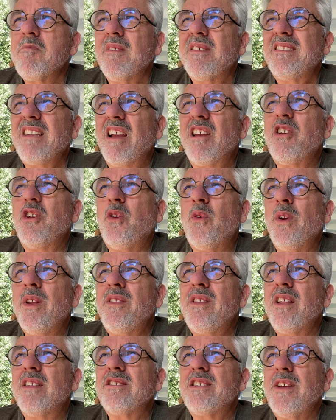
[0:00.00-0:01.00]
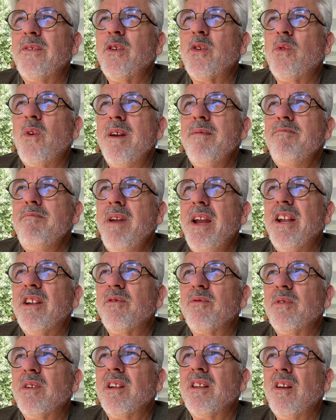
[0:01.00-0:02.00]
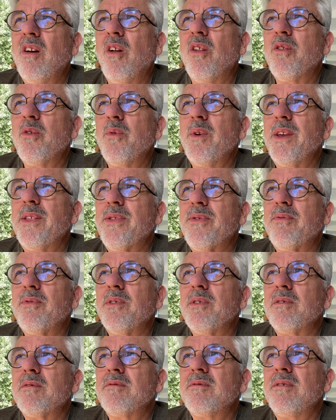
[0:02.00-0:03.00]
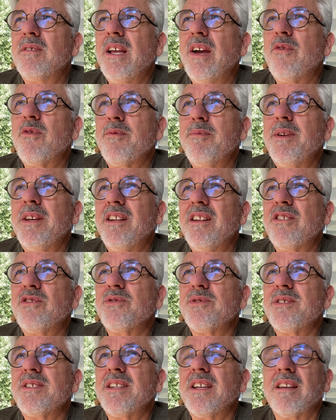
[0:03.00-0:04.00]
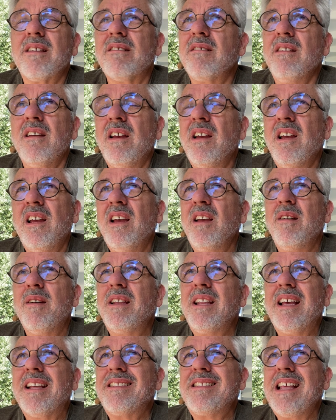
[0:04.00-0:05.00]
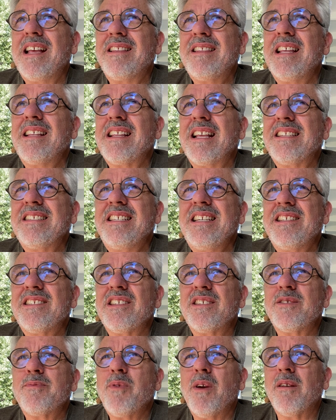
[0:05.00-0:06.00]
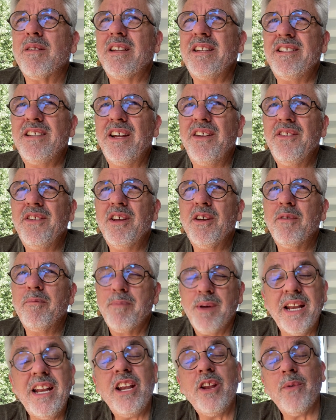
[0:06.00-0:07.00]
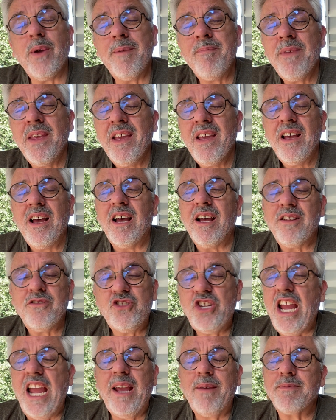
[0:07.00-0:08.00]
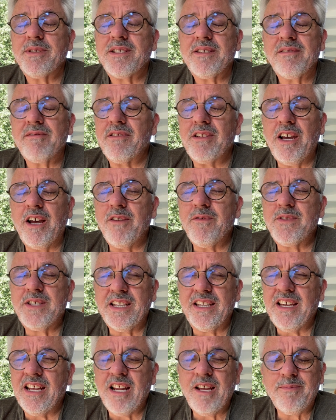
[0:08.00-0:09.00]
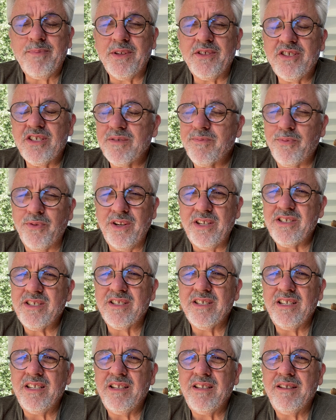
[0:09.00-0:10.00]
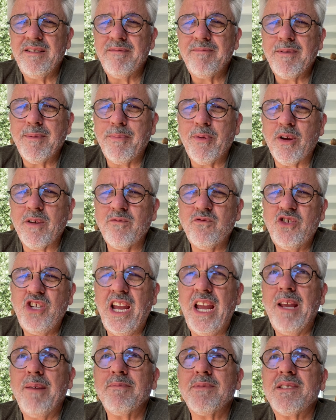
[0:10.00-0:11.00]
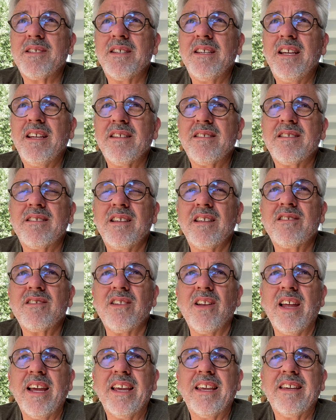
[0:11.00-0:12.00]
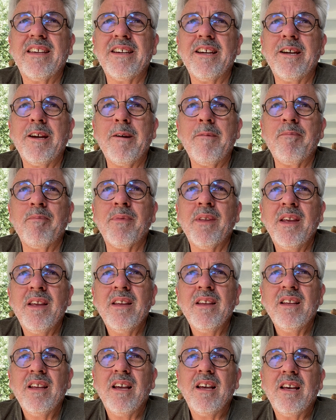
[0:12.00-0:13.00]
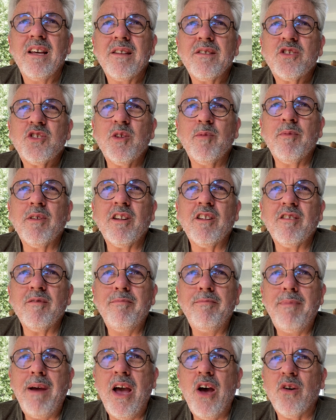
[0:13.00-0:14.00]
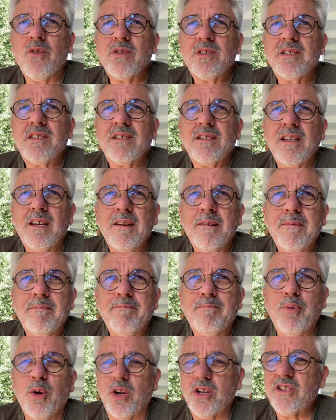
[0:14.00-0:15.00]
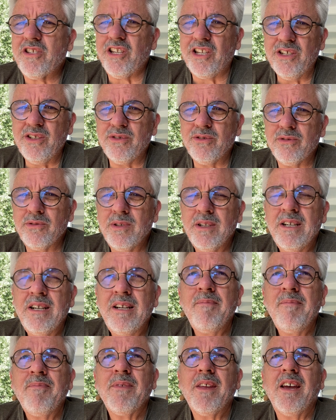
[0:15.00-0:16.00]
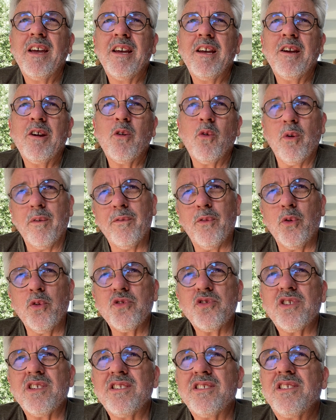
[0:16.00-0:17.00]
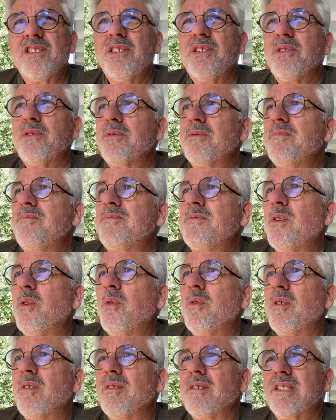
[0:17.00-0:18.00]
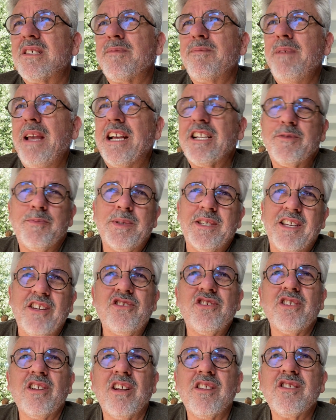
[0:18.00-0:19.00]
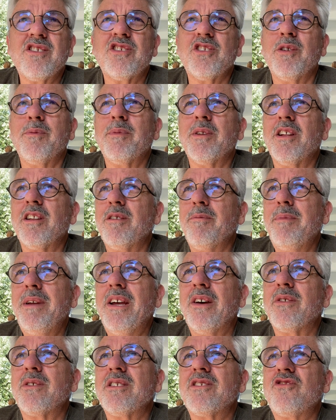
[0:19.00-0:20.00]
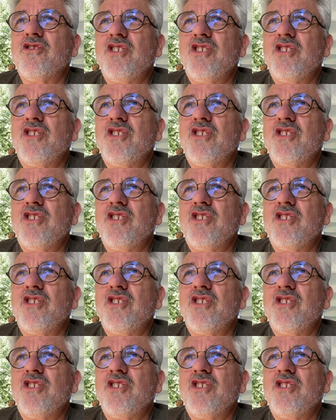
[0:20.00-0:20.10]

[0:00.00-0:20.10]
2 Corinthians never quite made it really all the way through. That would be an interesting, I think that season's probably done now. But anyway, James, love to get up and just preach the book of James. It's like Sermon on the Mount, book 2, or version 2, or exposition on the Sermon on the Mount. It's